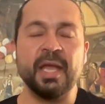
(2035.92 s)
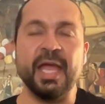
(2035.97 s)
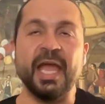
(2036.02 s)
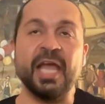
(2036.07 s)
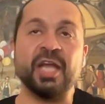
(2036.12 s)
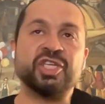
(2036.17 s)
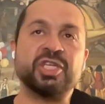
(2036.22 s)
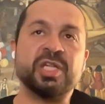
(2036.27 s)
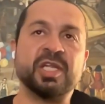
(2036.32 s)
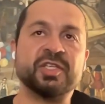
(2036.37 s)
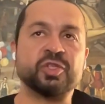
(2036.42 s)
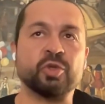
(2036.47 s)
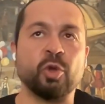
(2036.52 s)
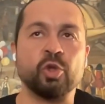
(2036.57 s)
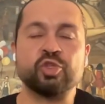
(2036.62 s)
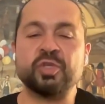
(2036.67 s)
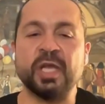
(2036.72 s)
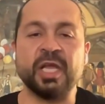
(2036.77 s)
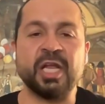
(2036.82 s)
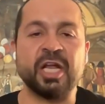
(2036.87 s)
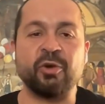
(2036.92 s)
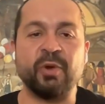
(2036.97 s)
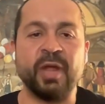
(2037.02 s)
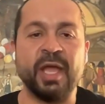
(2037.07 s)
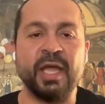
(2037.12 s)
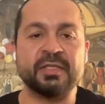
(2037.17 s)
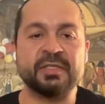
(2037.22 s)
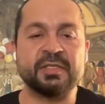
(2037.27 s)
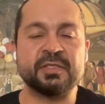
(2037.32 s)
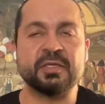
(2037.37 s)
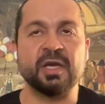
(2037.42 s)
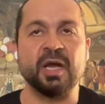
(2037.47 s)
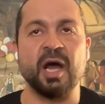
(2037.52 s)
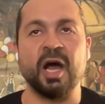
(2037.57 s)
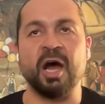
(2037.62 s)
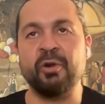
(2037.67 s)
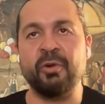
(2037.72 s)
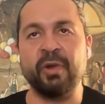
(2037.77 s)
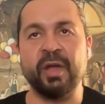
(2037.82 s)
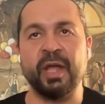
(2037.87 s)
actually it's also a great
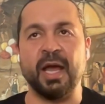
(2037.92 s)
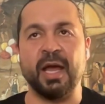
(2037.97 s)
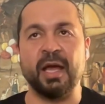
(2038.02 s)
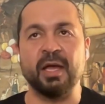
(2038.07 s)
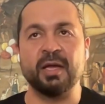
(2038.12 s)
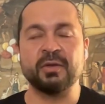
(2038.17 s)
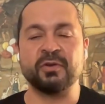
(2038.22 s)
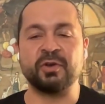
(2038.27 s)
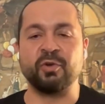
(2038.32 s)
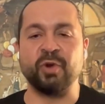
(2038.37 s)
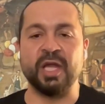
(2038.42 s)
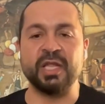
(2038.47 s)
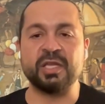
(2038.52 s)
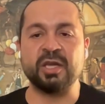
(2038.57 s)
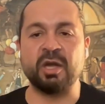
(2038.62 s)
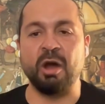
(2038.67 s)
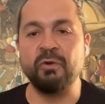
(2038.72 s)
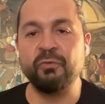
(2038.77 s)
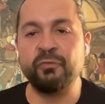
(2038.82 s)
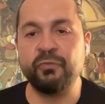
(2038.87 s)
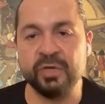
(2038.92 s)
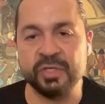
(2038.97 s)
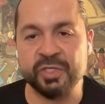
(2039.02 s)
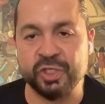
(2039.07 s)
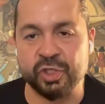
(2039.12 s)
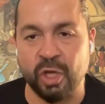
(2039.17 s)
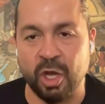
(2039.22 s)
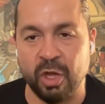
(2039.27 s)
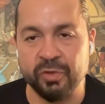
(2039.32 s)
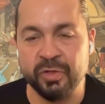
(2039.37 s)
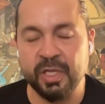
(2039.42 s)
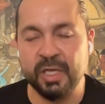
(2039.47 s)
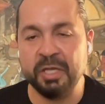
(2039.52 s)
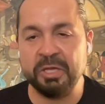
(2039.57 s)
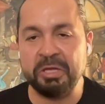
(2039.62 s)
area, great comfort zone,